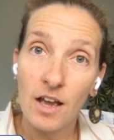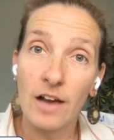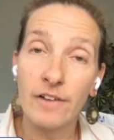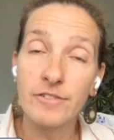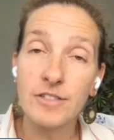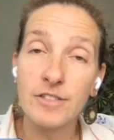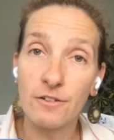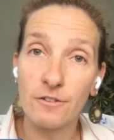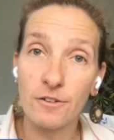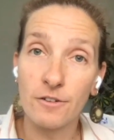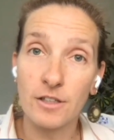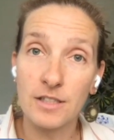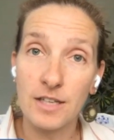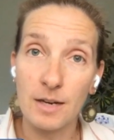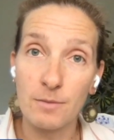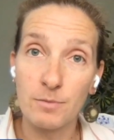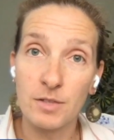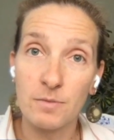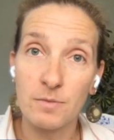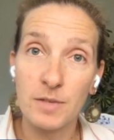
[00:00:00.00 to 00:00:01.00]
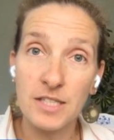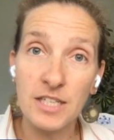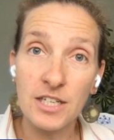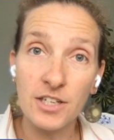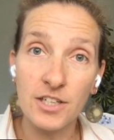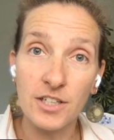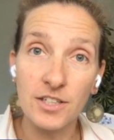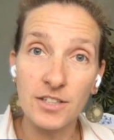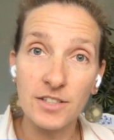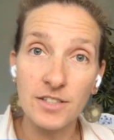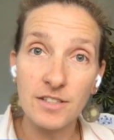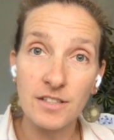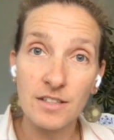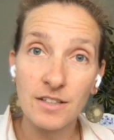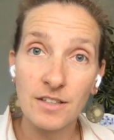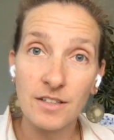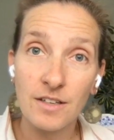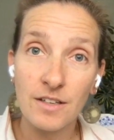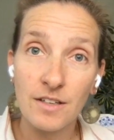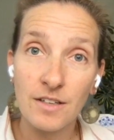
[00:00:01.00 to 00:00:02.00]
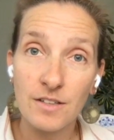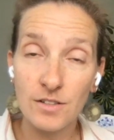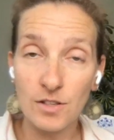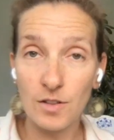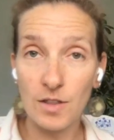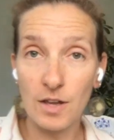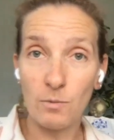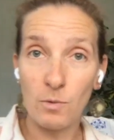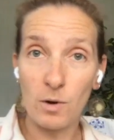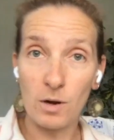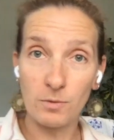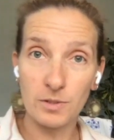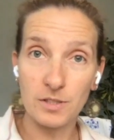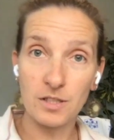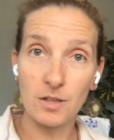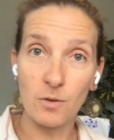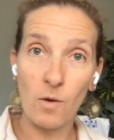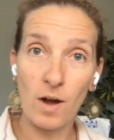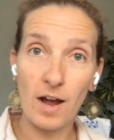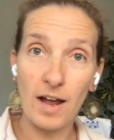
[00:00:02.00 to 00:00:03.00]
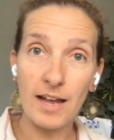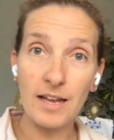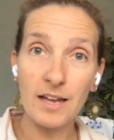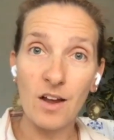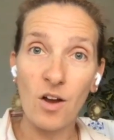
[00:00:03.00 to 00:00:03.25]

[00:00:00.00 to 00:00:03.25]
of different types of materials. So then what was the y?